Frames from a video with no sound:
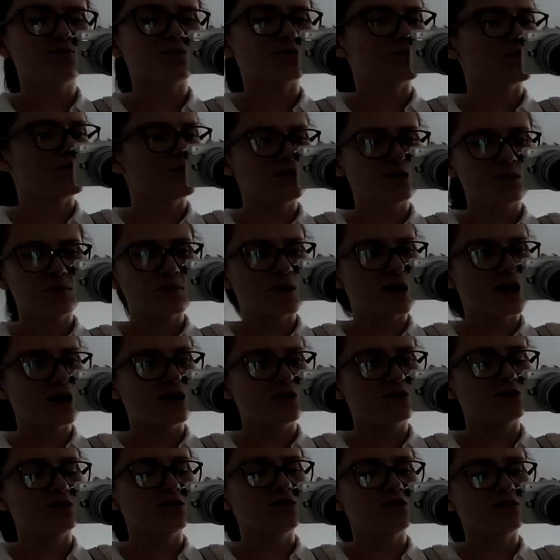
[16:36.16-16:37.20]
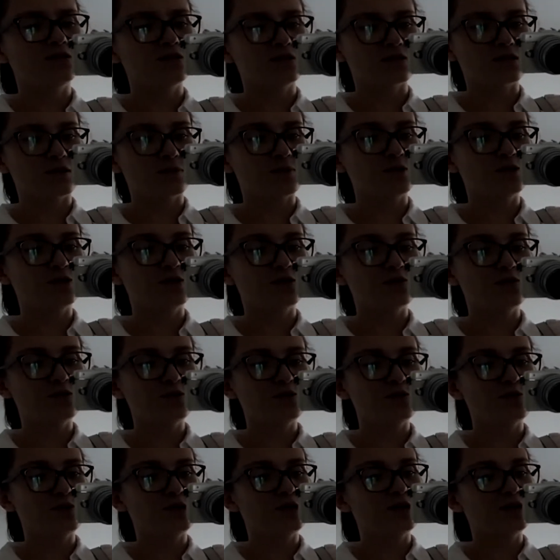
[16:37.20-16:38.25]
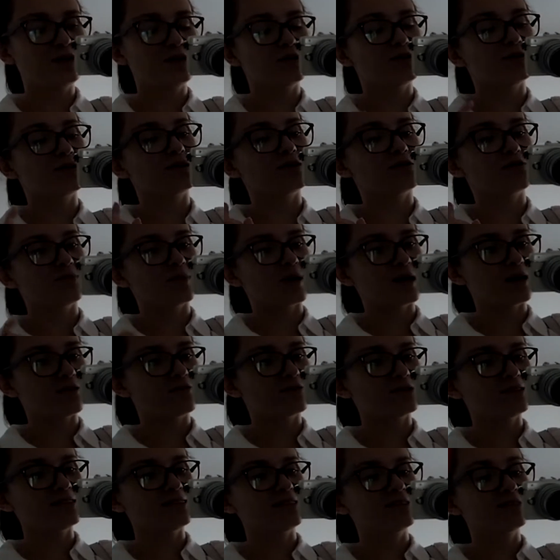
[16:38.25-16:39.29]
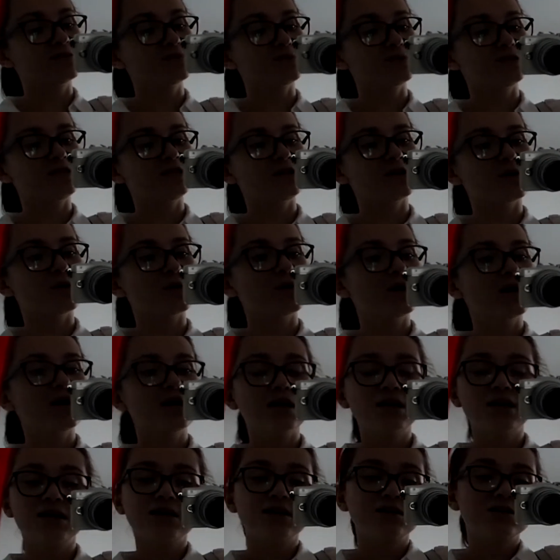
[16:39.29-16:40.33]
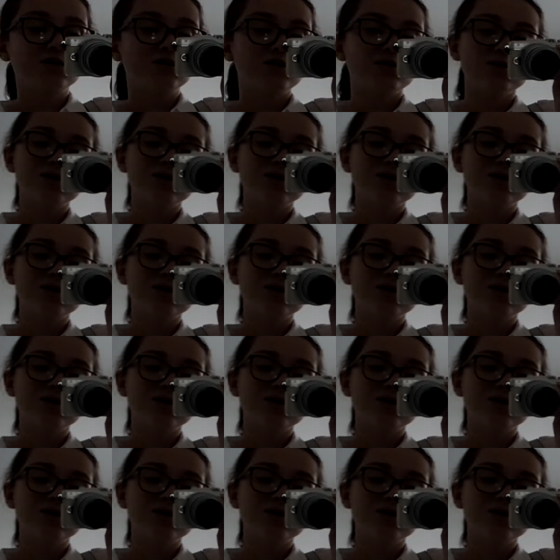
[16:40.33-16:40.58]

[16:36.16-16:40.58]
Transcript: not in the bio, in the description of this video and of my every single video. So